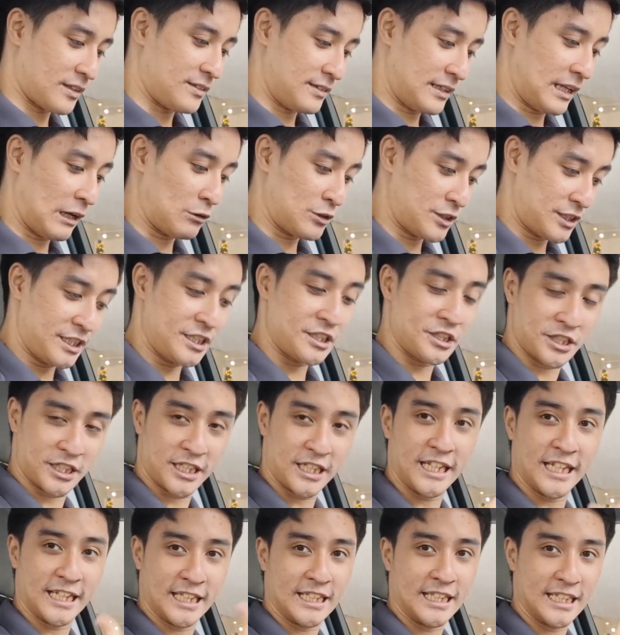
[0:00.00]

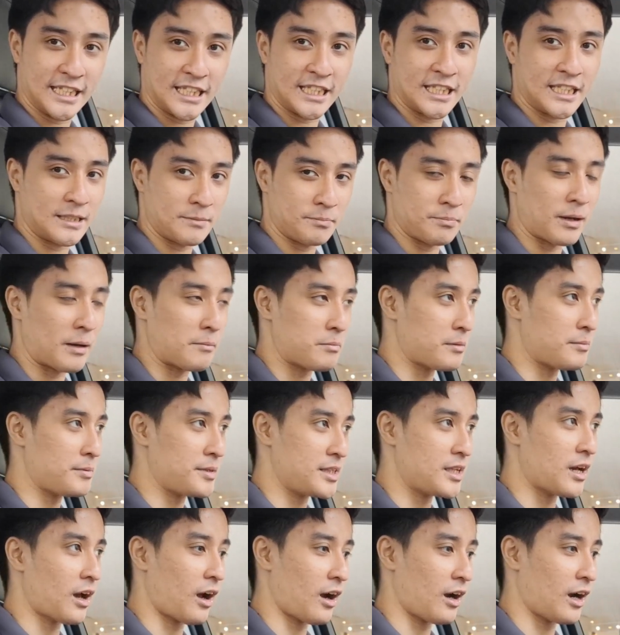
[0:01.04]
seriously, this is probably
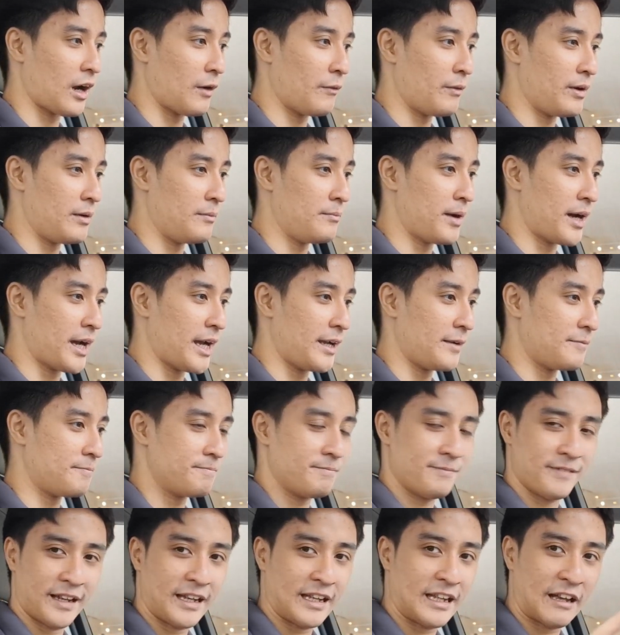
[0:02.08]
the car I will buy,
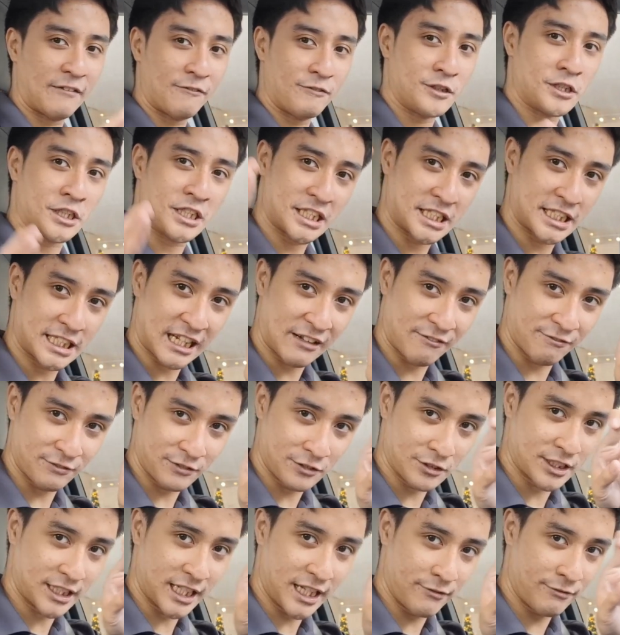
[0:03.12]
and just have
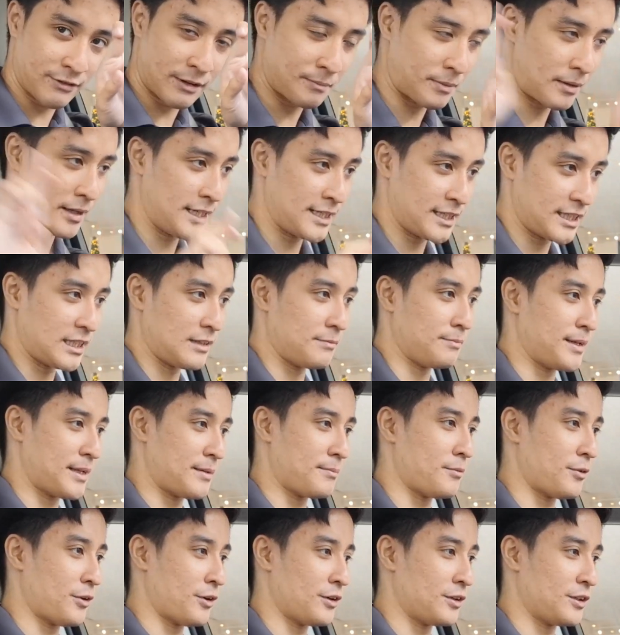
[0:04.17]
to save up a little bit
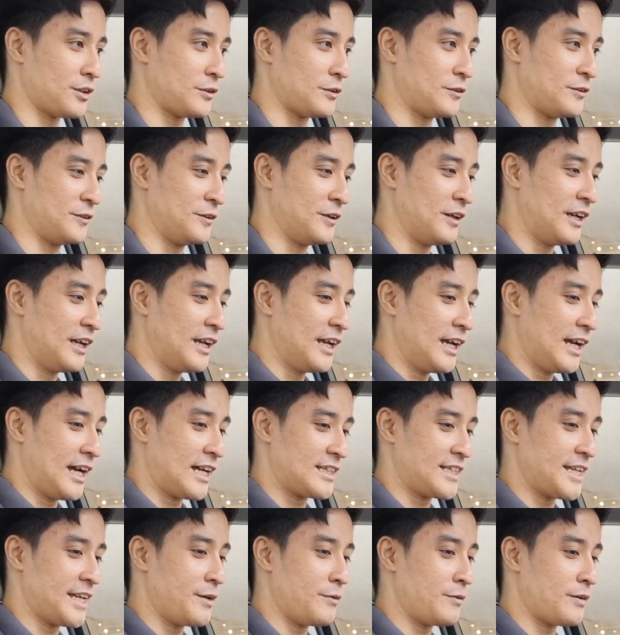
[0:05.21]
more to
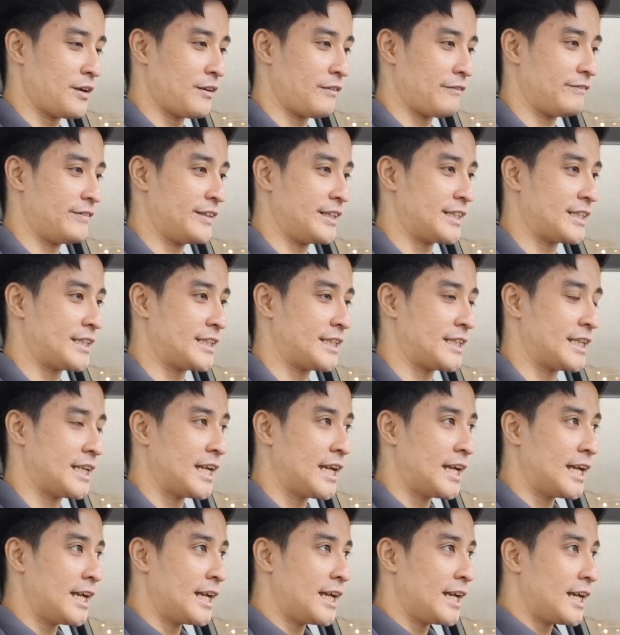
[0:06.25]
attain one of this.
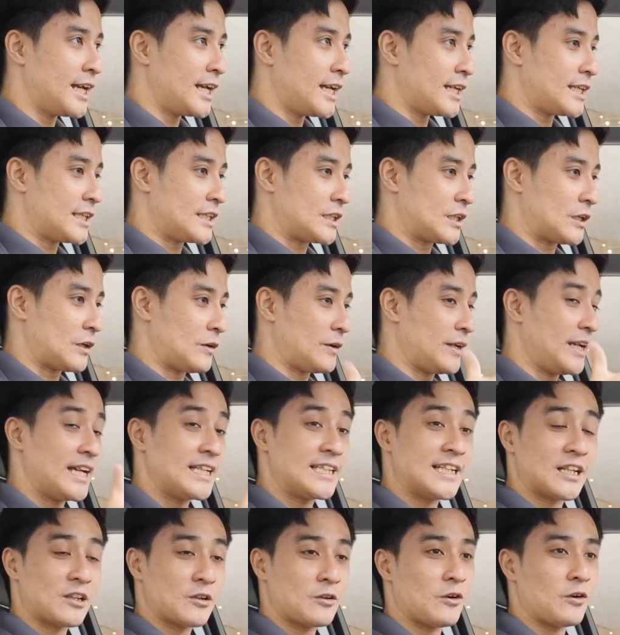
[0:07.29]
So yeah,
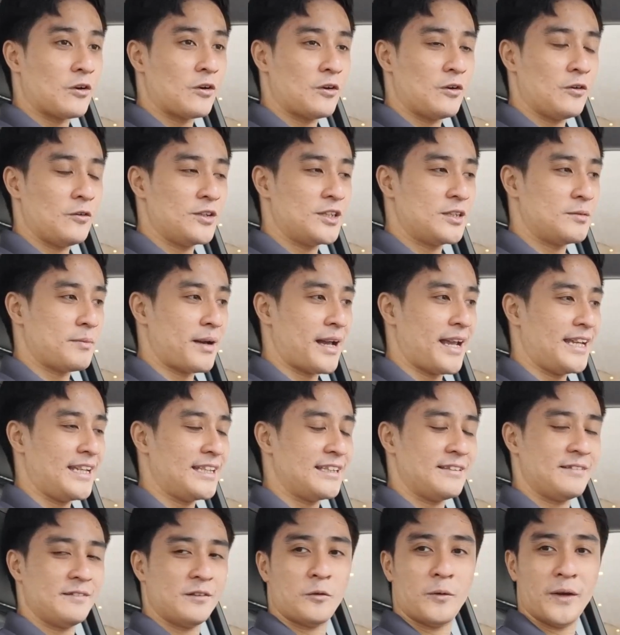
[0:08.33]
that concludes my
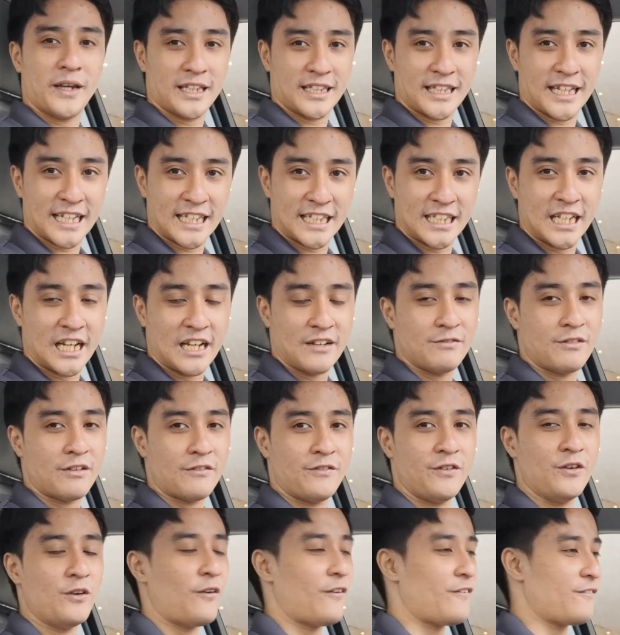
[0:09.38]
quick test drive
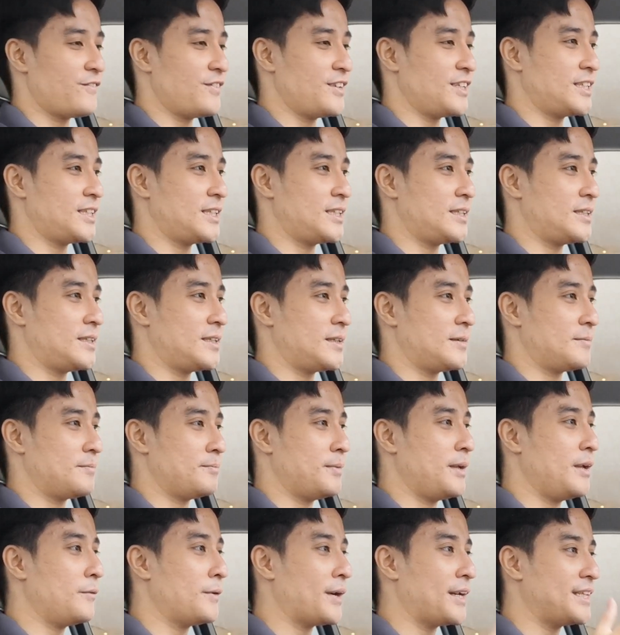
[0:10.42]
review of this
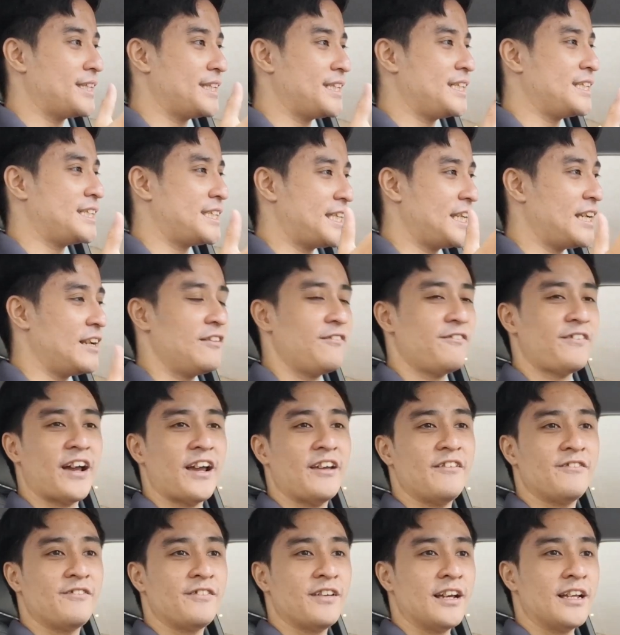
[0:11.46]
BYD Seal
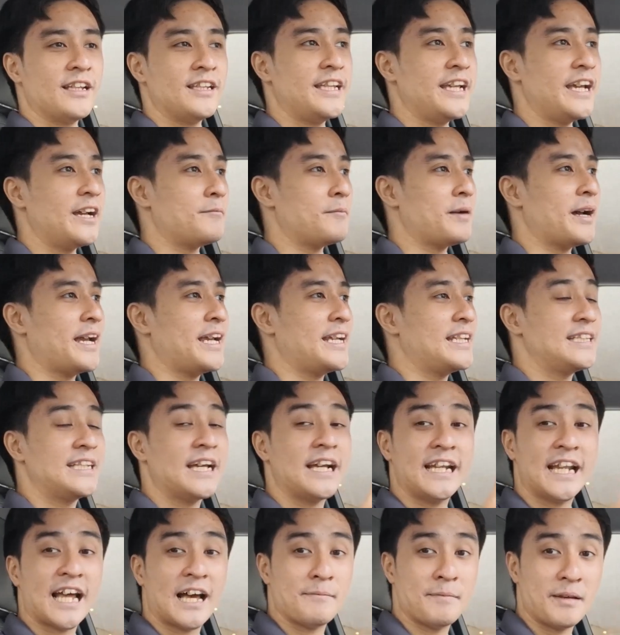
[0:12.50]
5 DMI
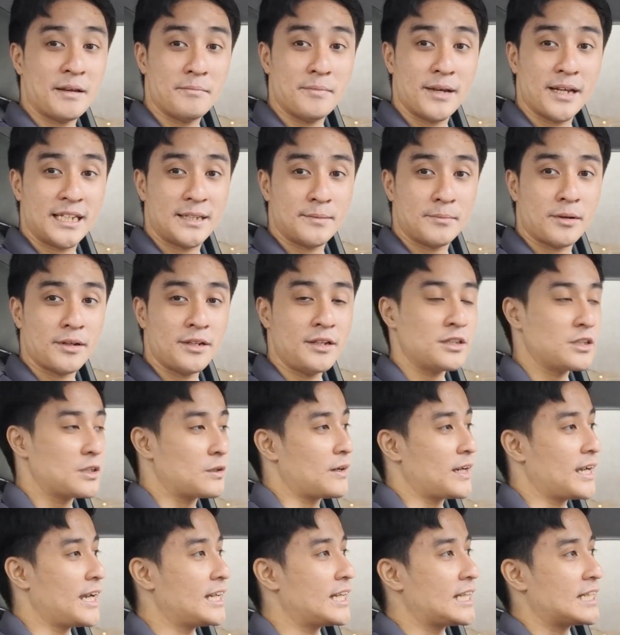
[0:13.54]
dynamic base model. So
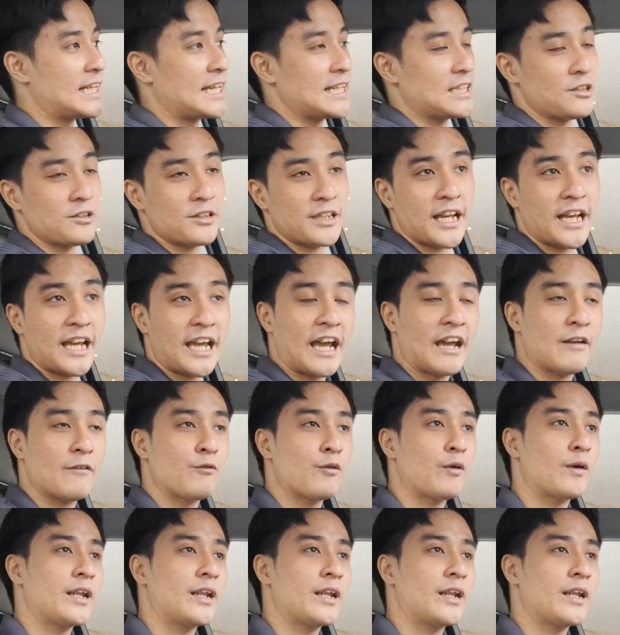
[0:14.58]
again, I'd like to thank everyone